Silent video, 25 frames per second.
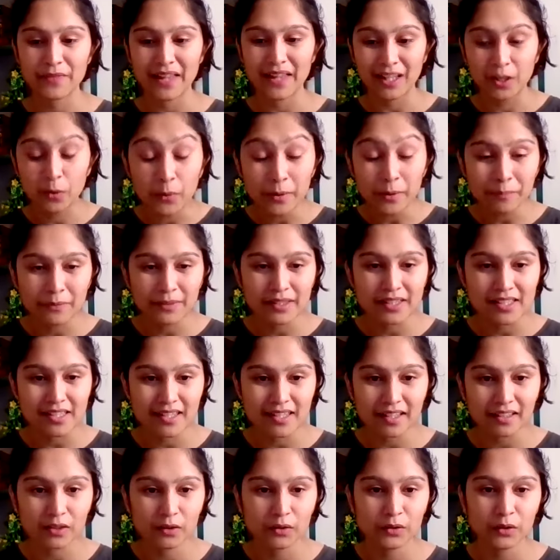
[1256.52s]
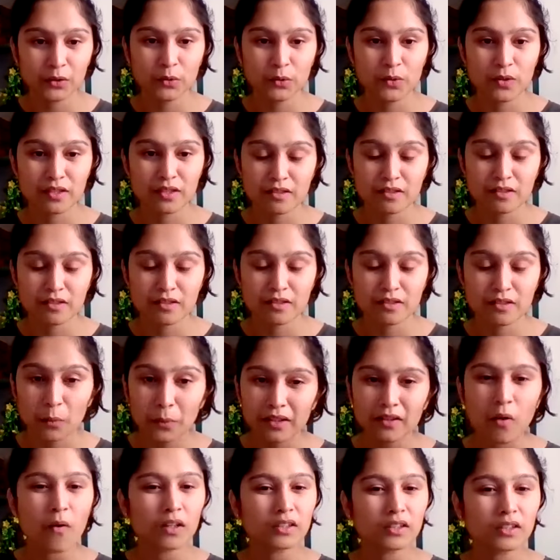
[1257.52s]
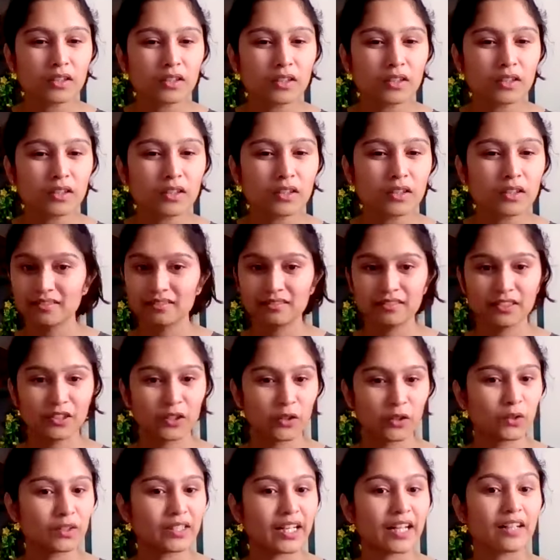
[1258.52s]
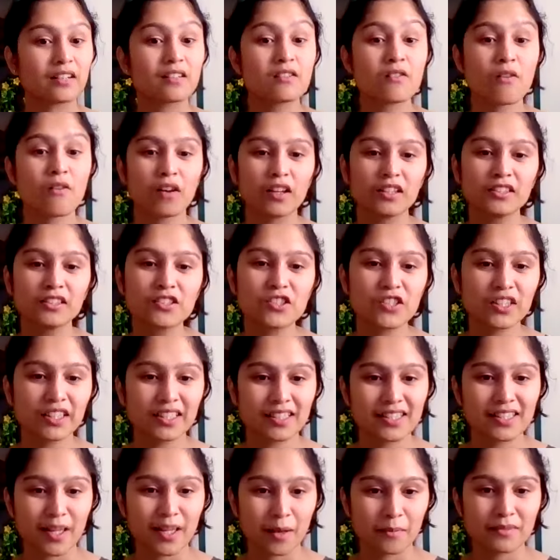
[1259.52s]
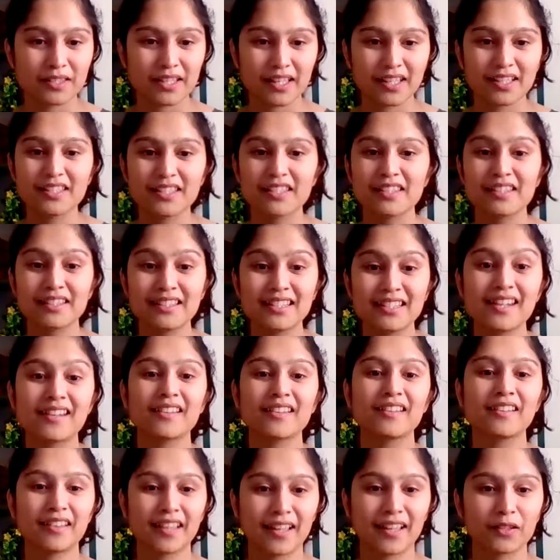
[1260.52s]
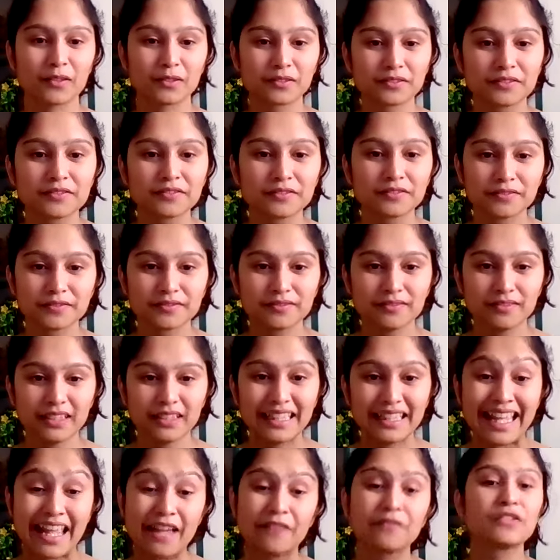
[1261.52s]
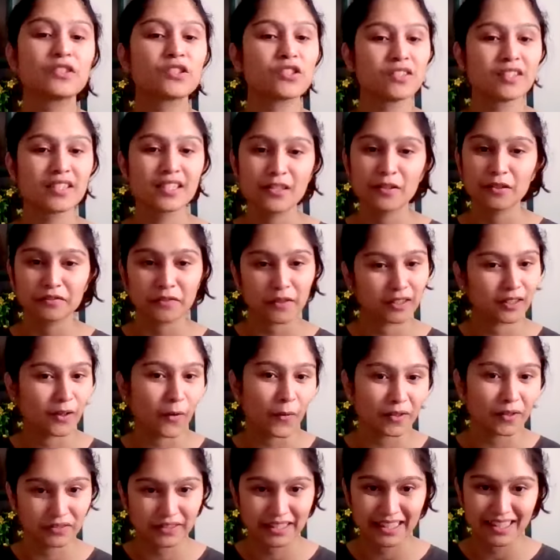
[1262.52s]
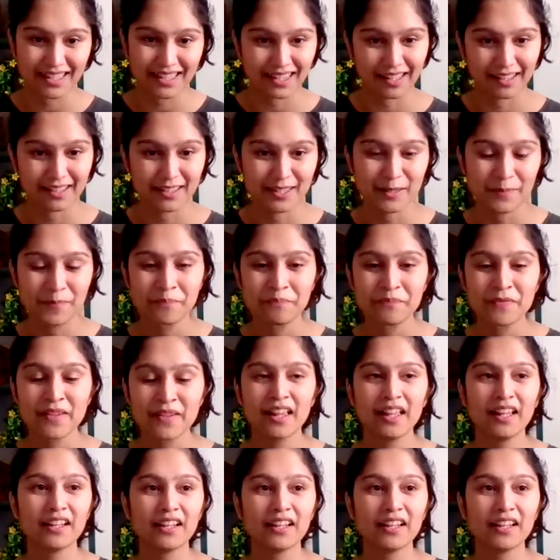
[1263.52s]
equipments that you use to work, all sorted, and technology in some sense is taking care of the efficiency of a lot of these things,